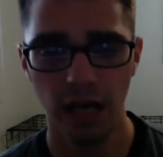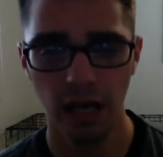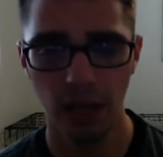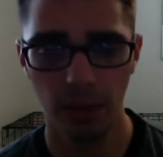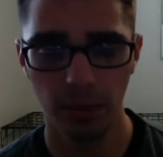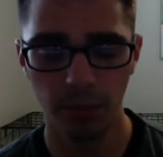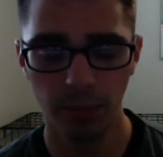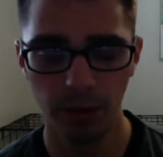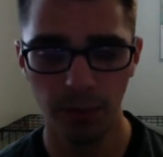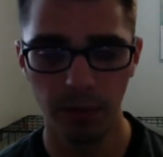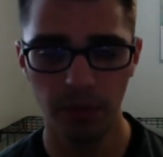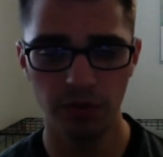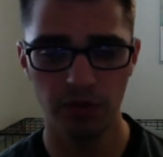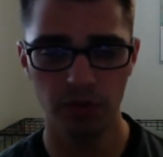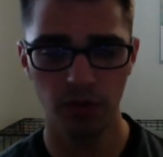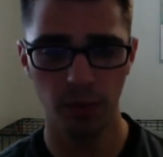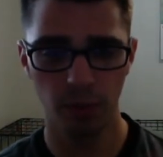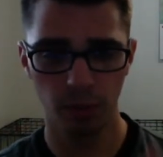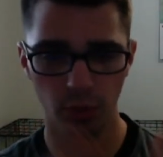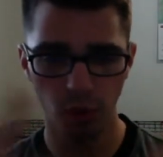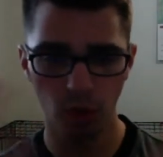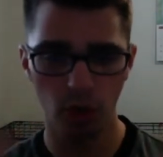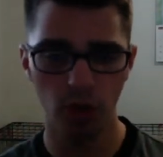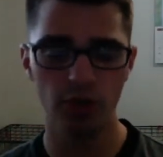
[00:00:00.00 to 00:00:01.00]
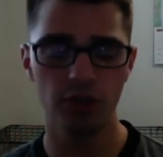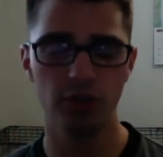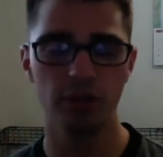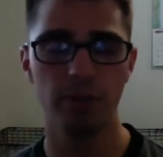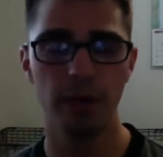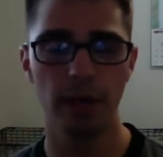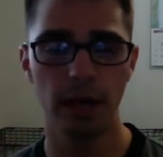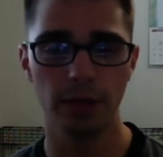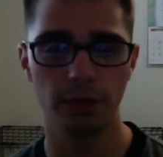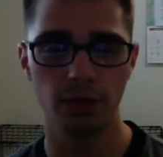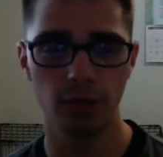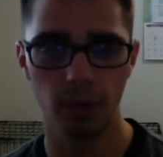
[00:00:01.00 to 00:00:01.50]
pretty much the broad
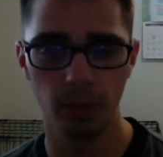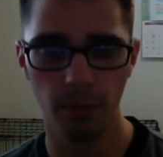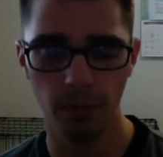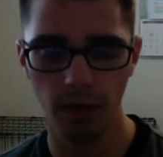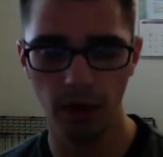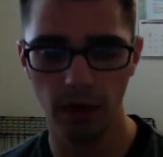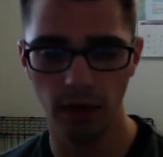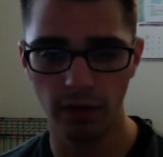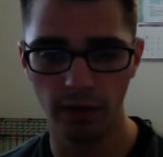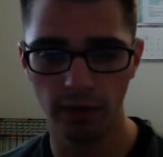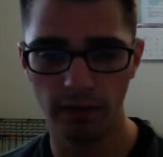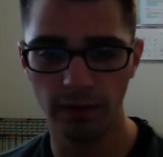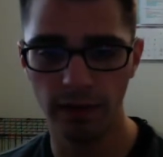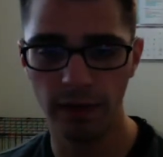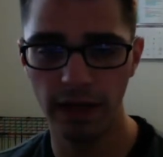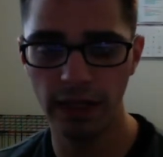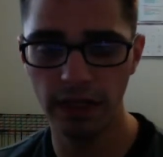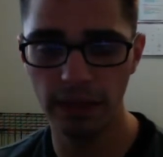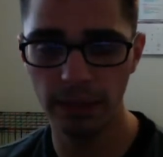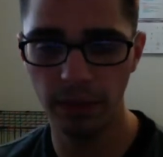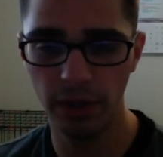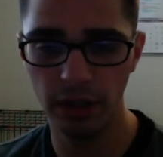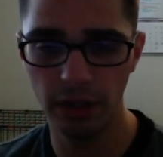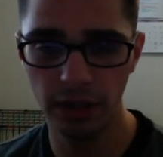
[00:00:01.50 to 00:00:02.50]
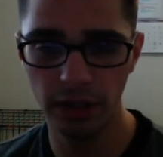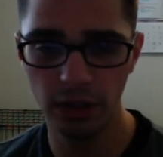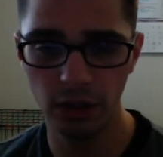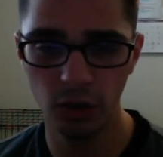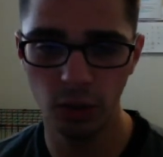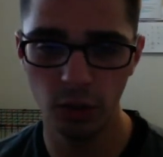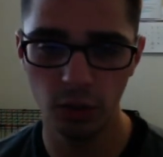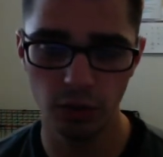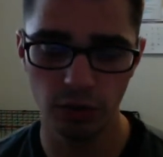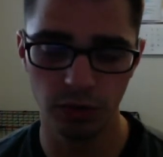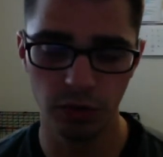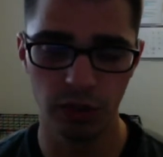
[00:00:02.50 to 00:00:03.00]
spectrum of anybody
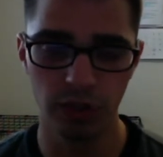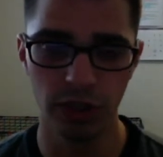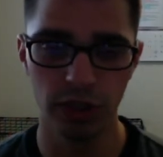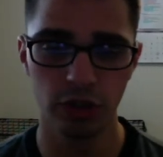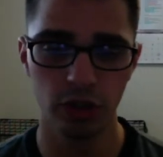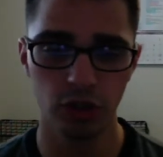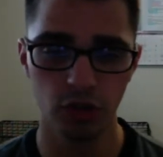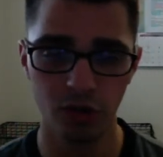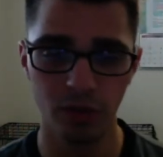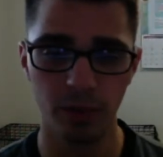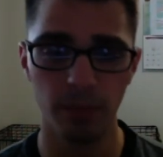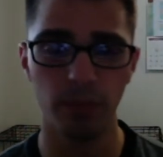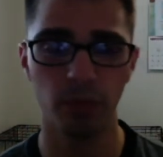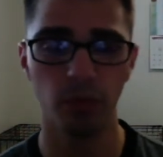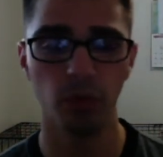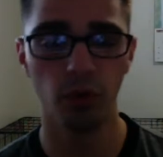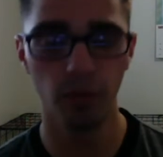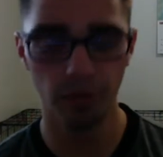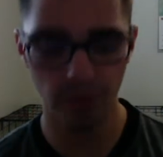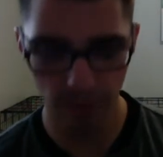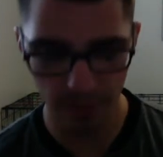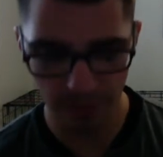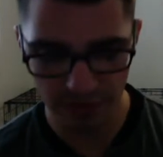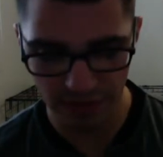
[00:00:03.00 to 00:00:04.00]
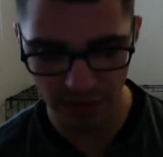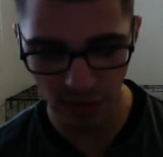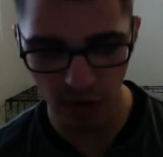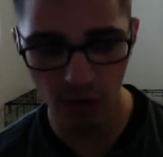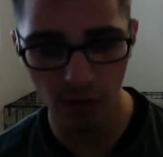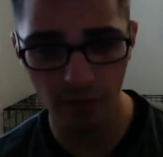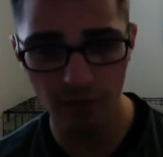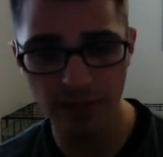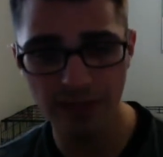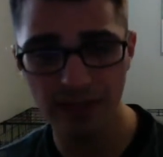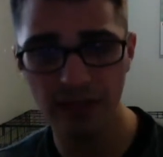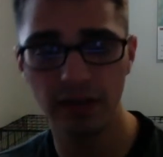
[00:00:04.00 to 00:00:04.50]
who's looking to improve
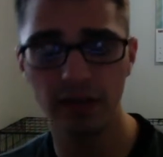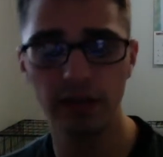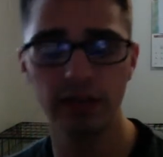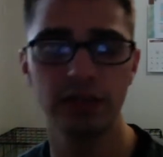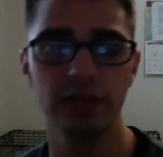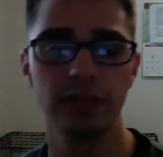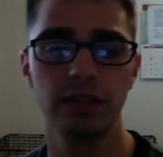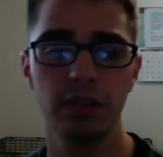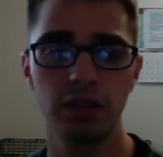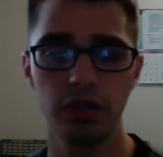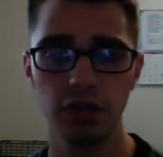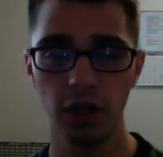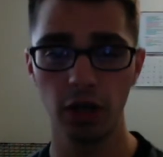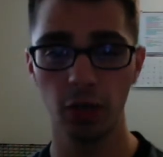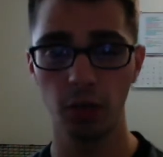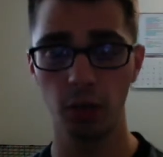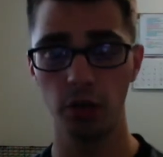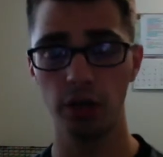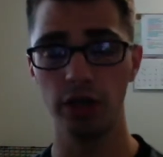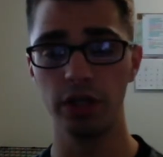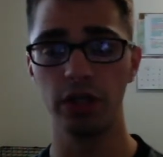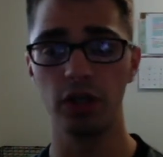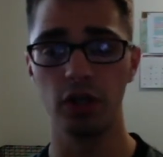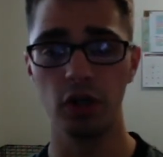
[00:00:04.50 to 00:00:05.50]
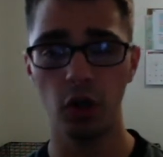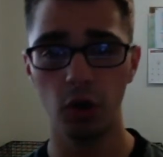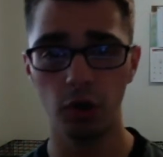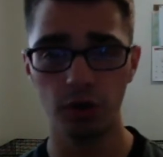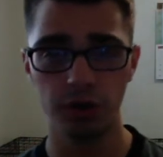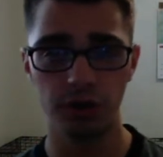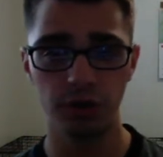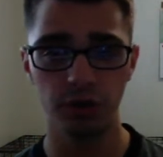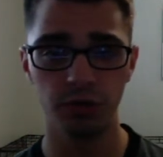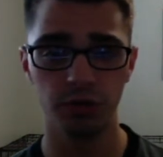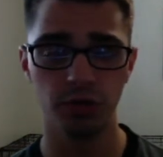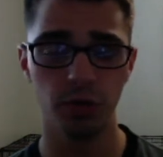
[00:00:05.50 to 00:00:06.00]
themselves. This is the channel where you can go
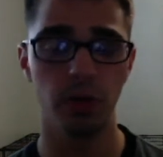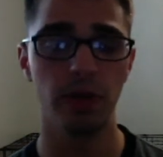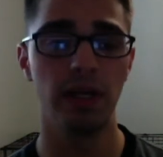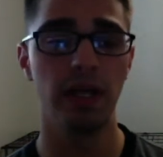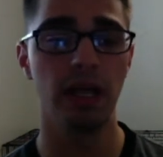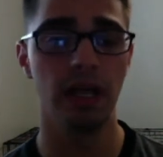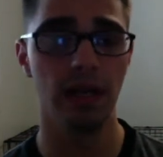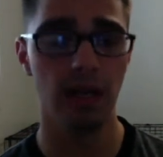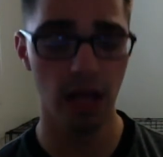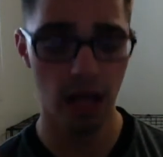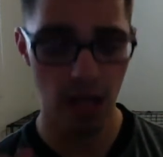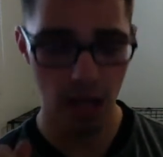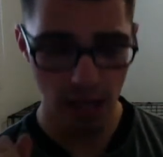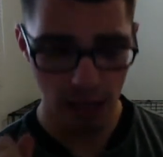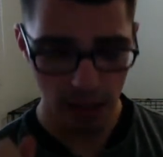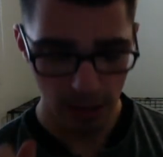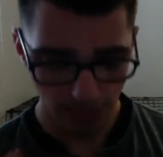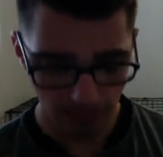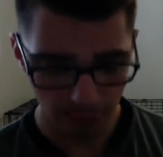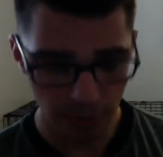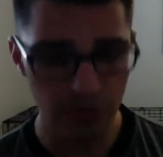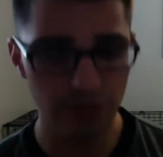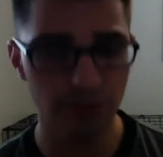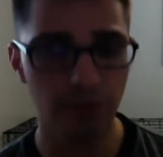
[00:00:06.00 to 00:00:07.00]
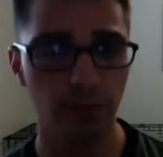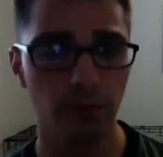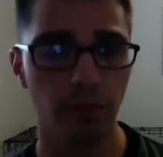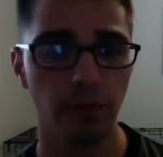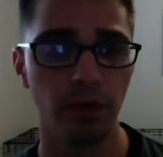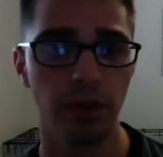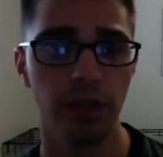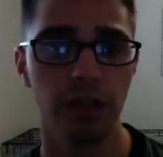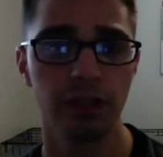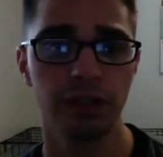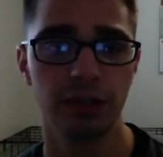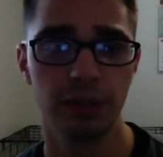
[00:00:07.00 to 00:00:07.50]
to, so again, please feel
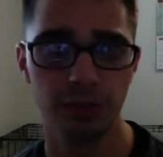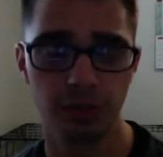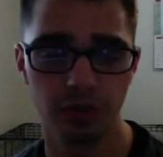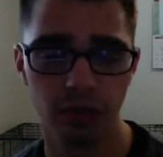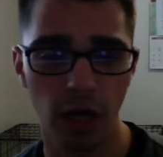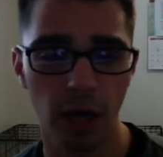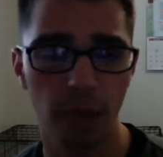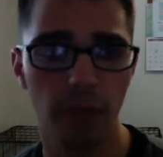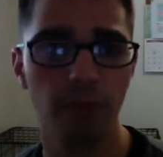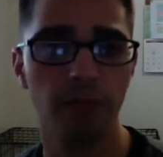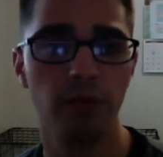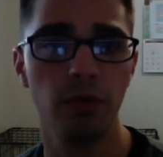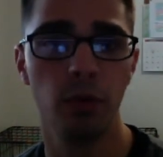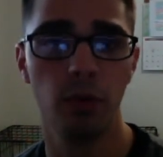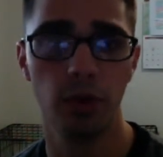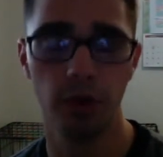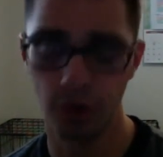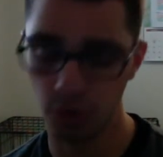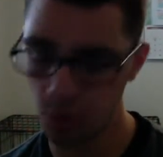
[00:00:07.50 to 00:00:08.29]
free to subscribe if you are new